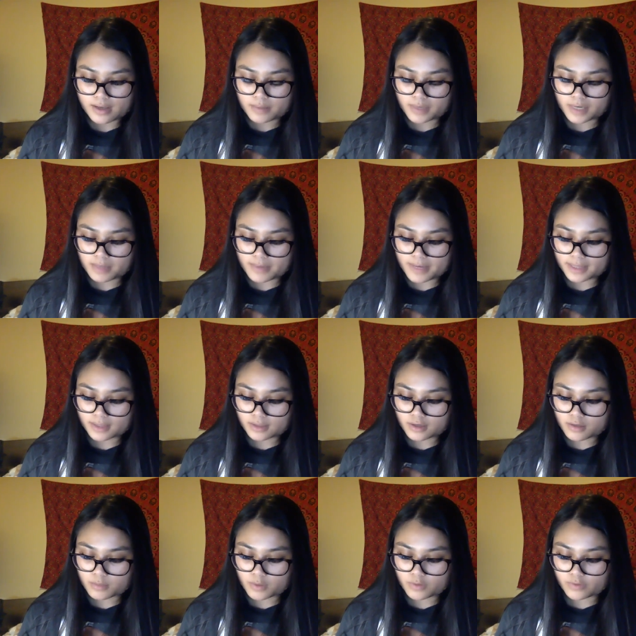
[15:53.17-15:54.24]
But I bet they'll
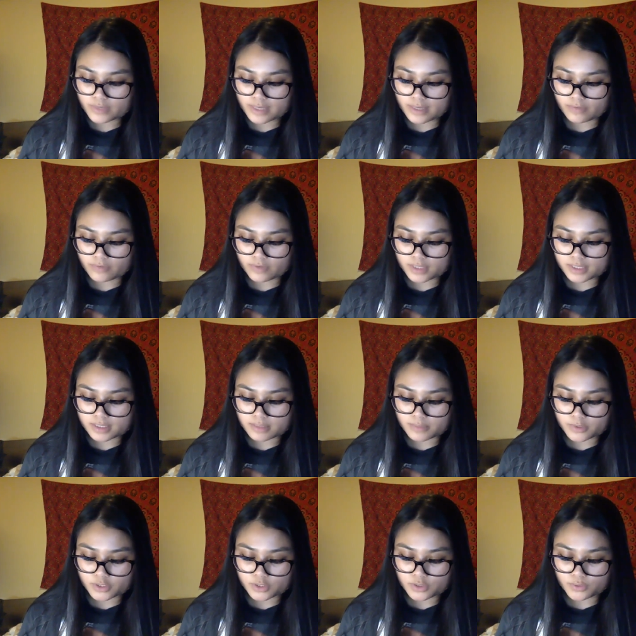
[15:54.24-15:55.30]
come over here for the
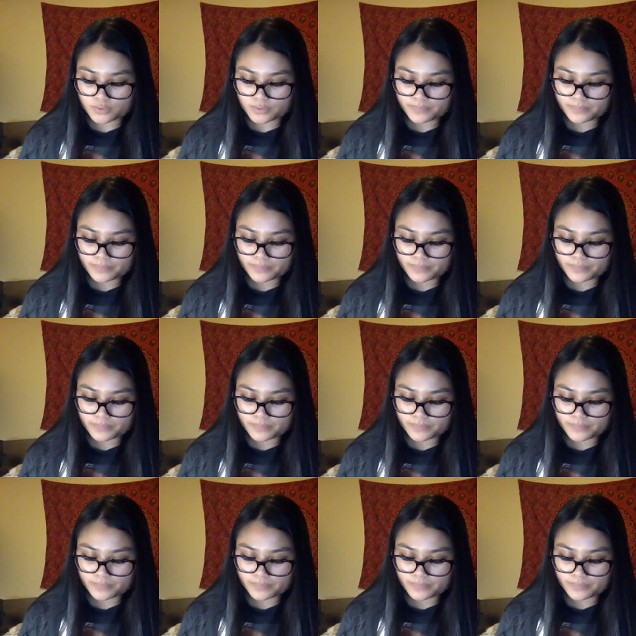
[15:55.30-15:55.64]
summer too.